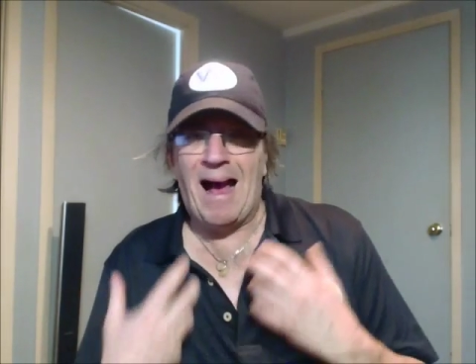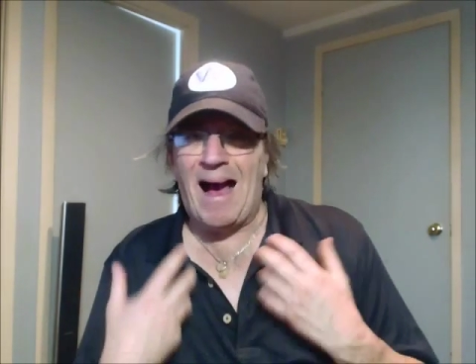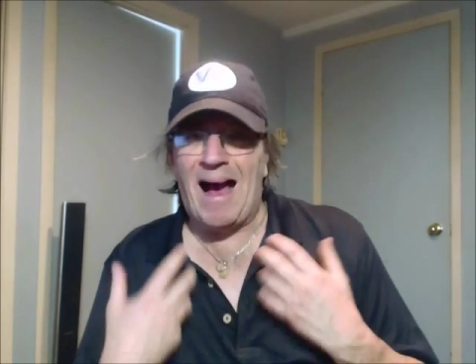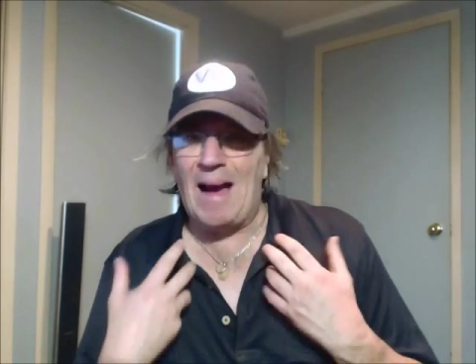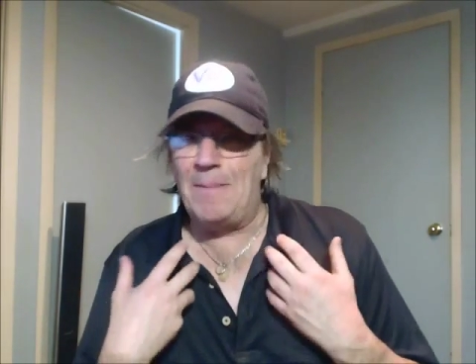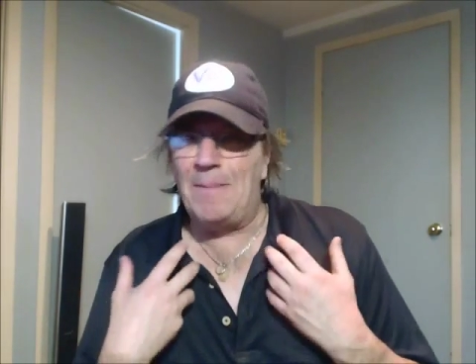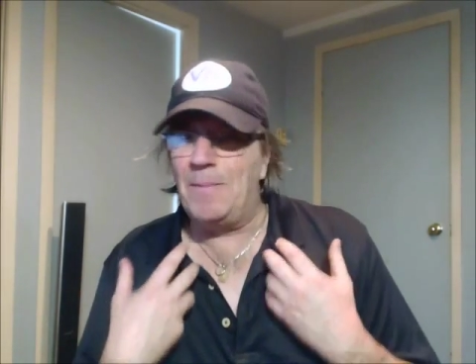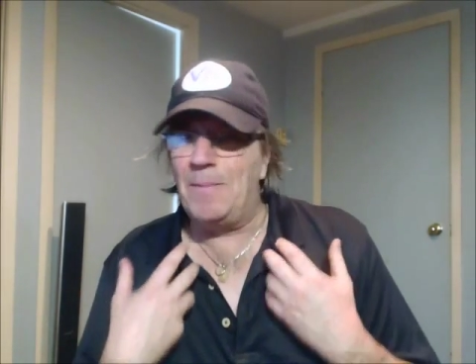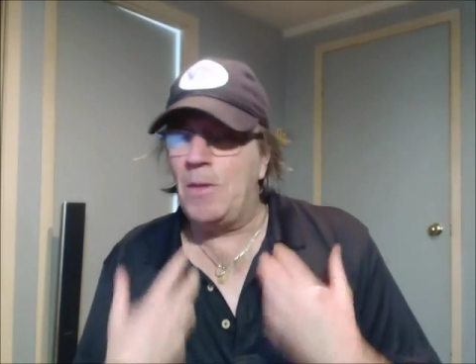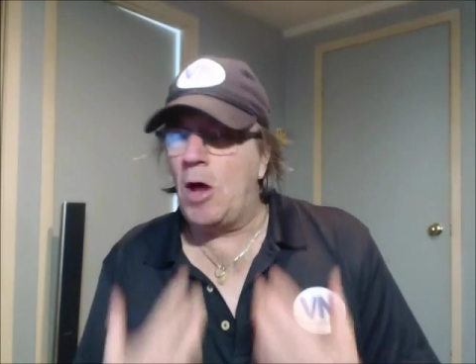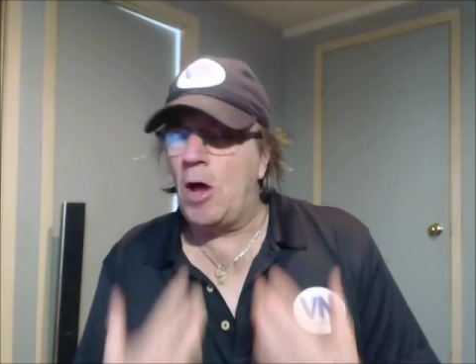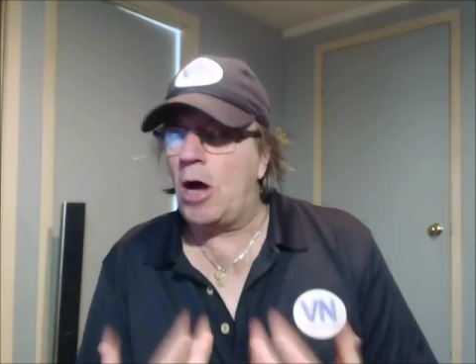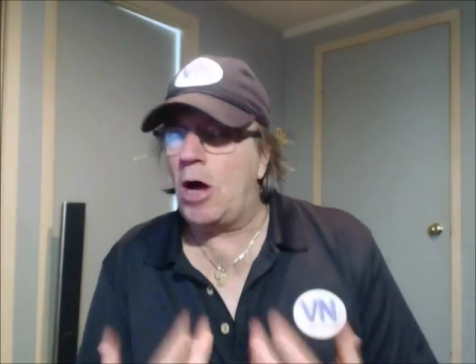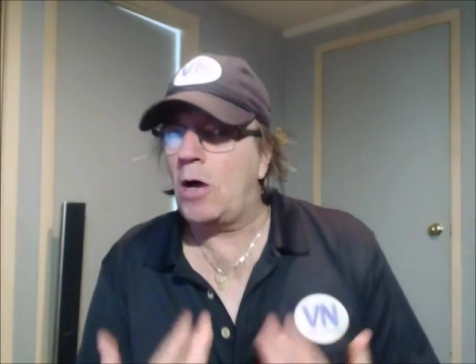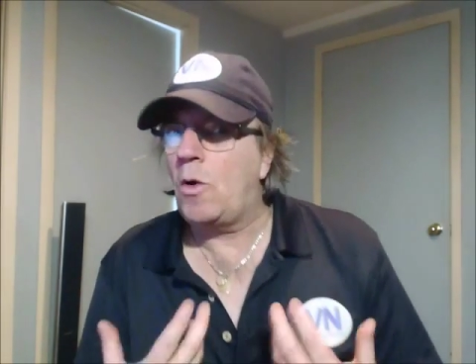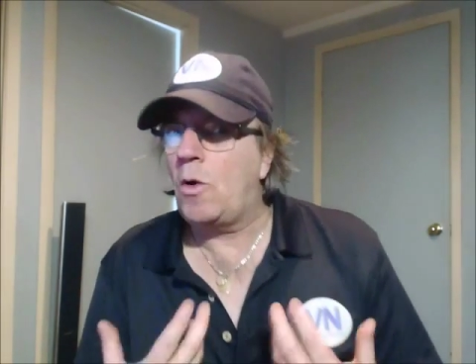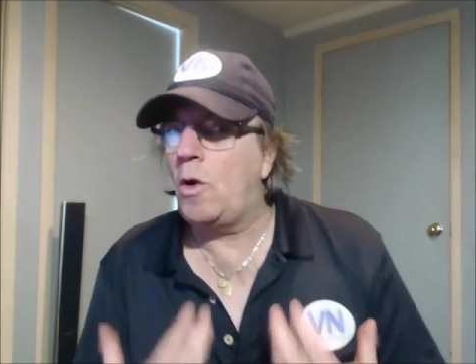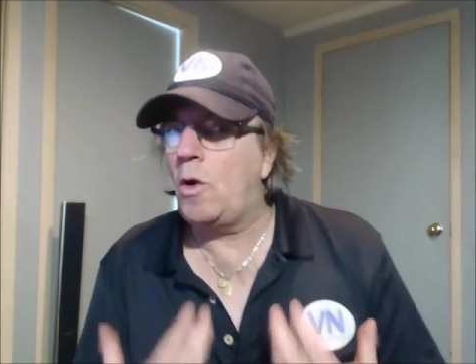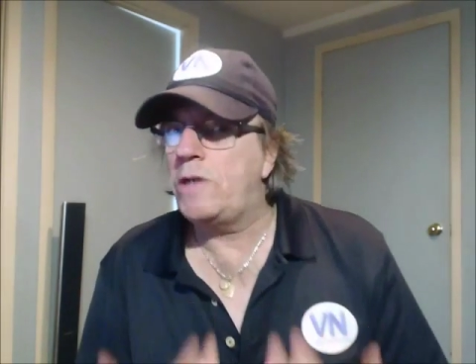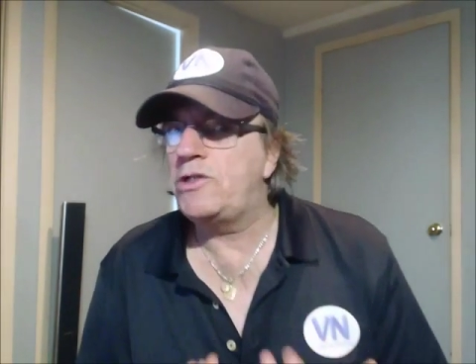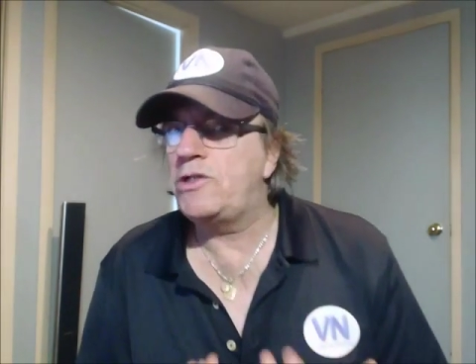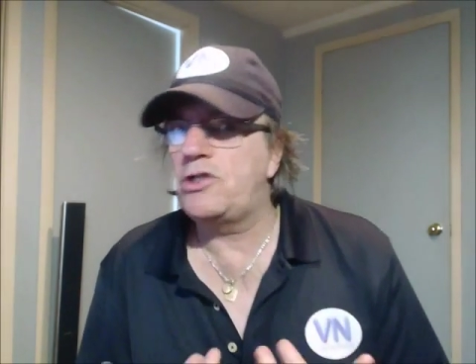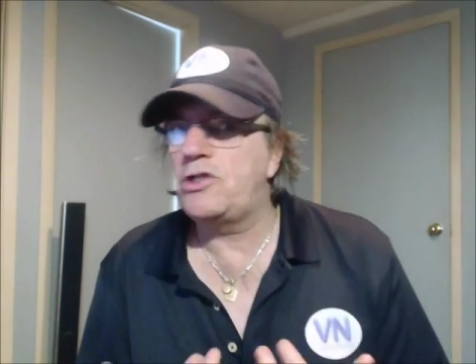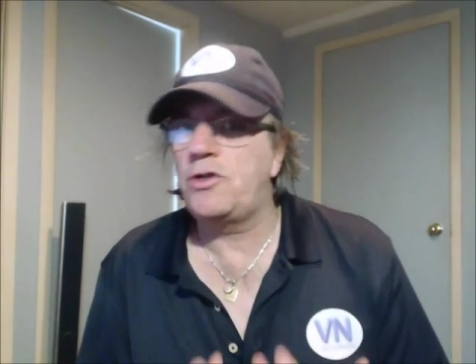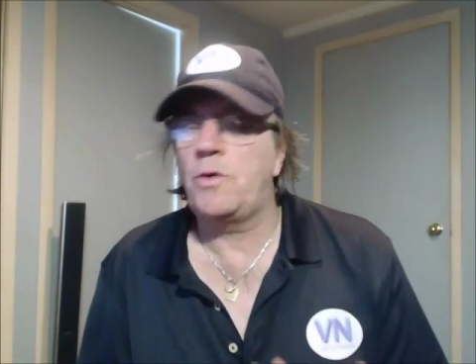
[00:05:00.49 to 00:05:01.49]
I'm not
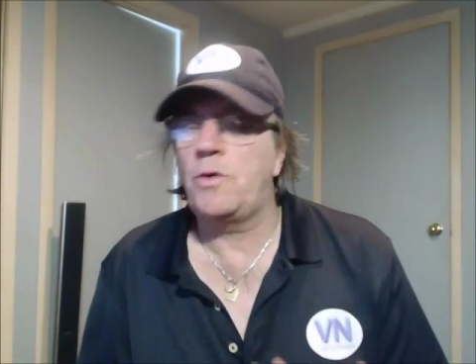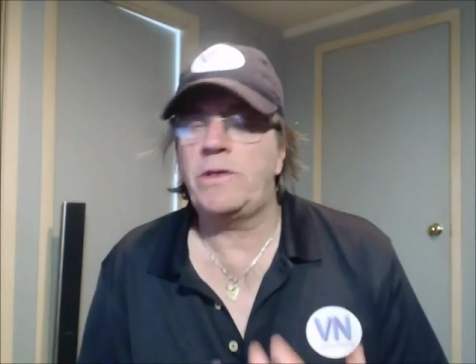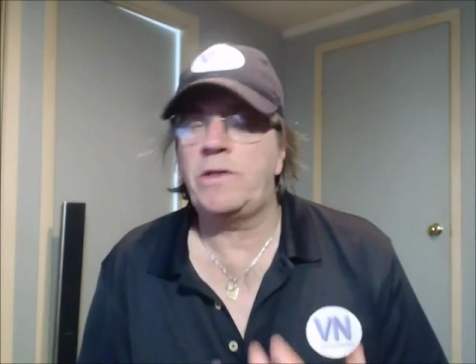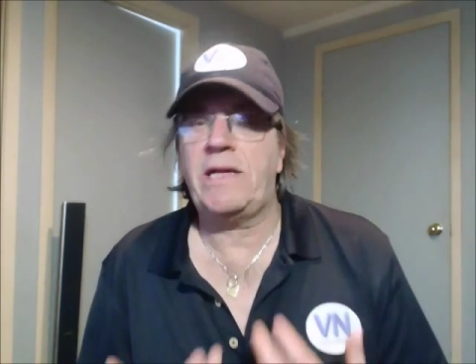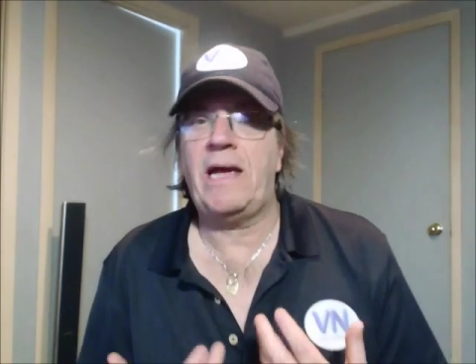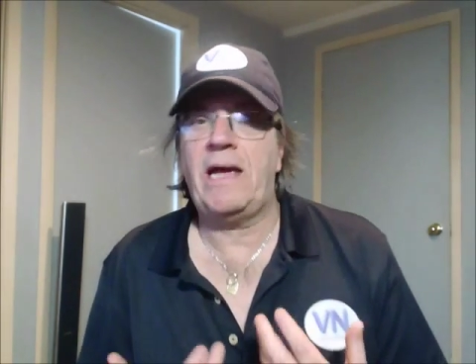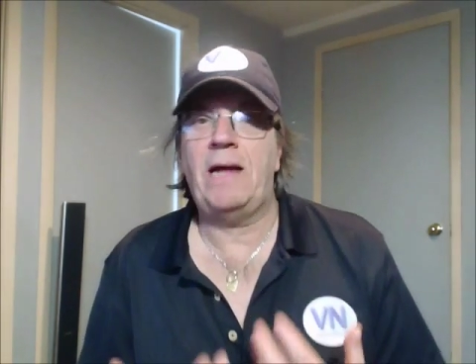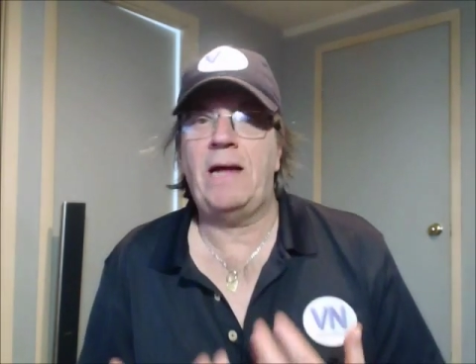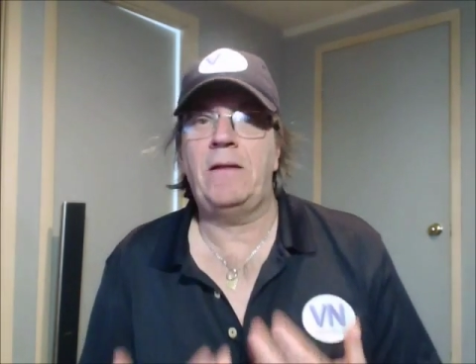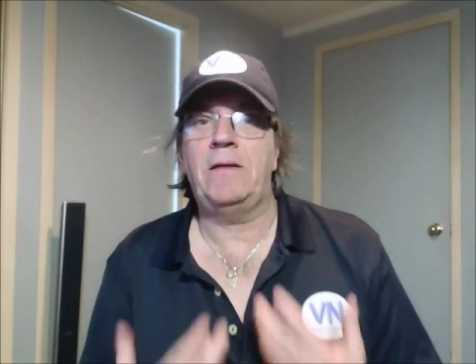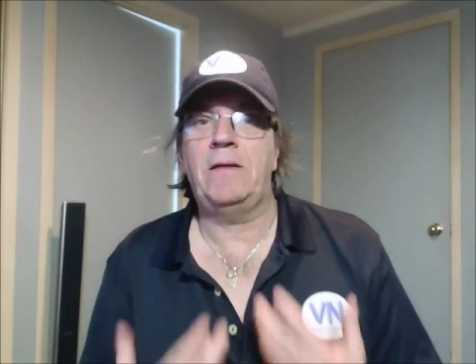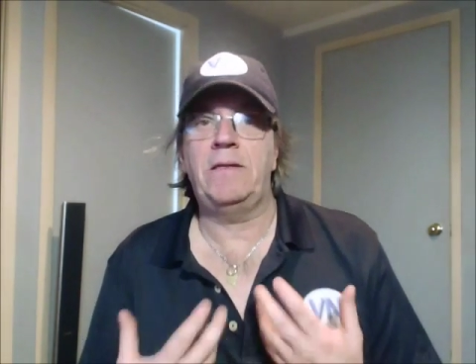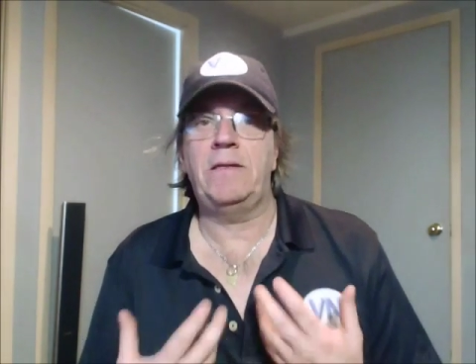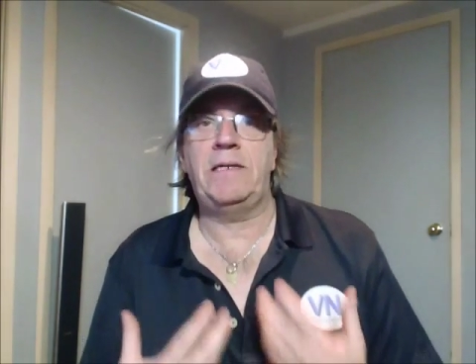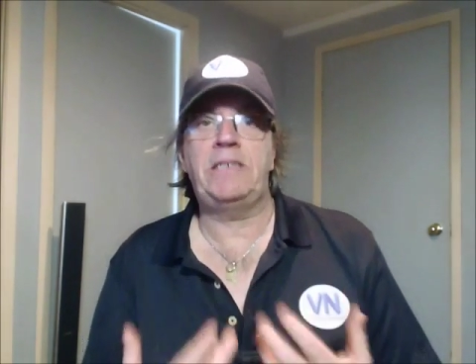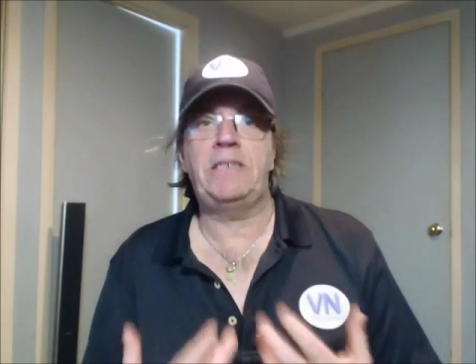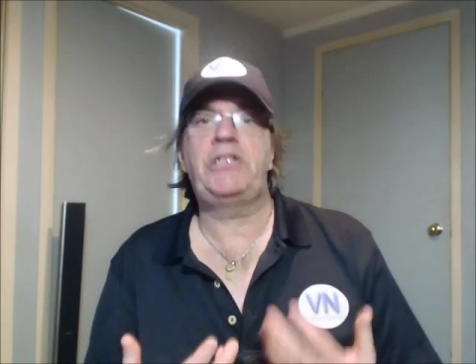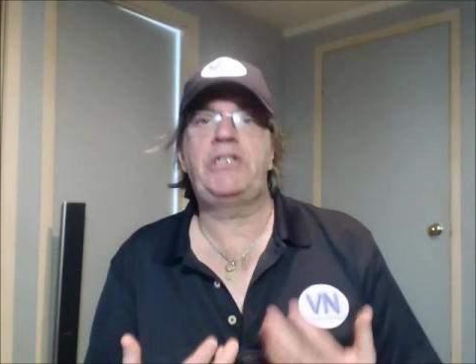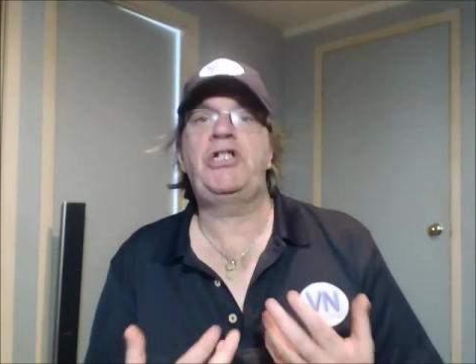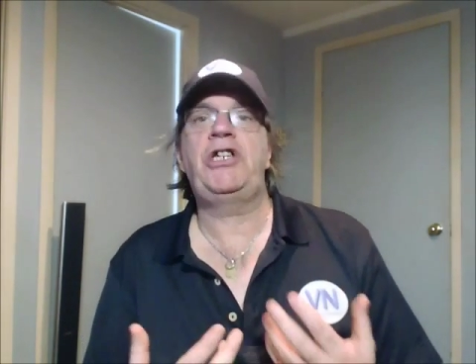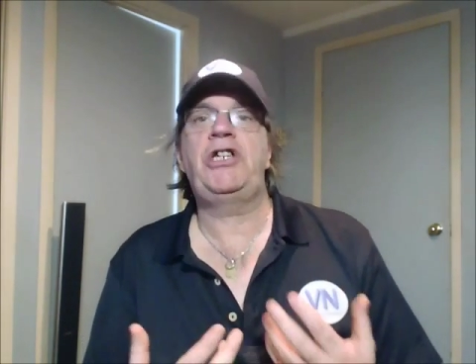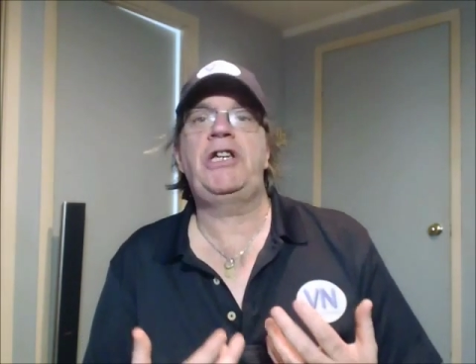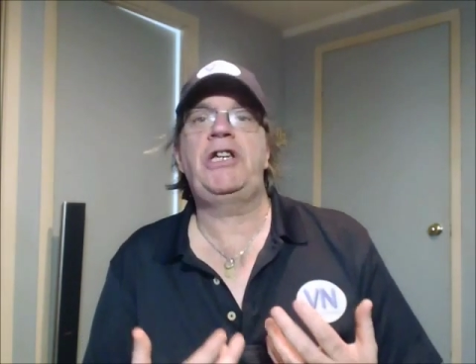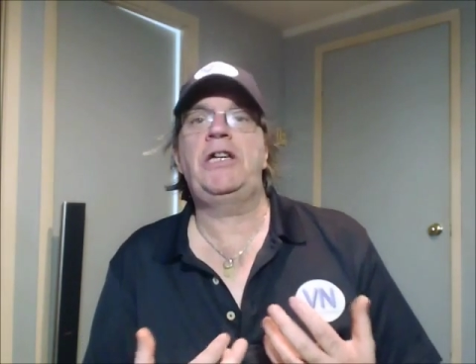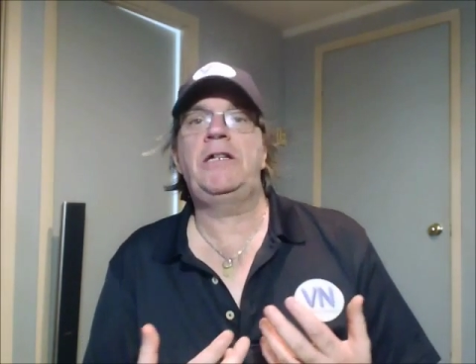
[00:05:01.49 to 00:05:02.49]
quite sure what the hell a
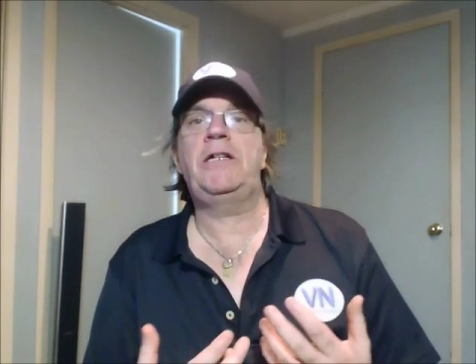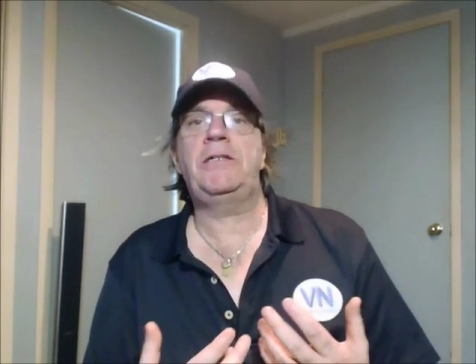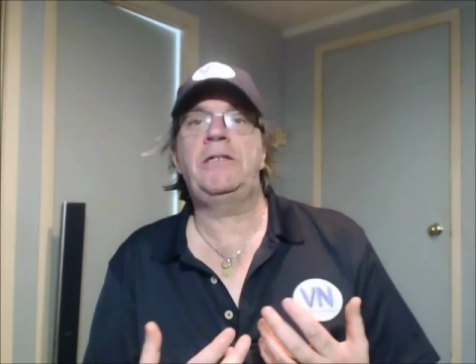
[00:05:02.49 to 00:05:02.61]
lychee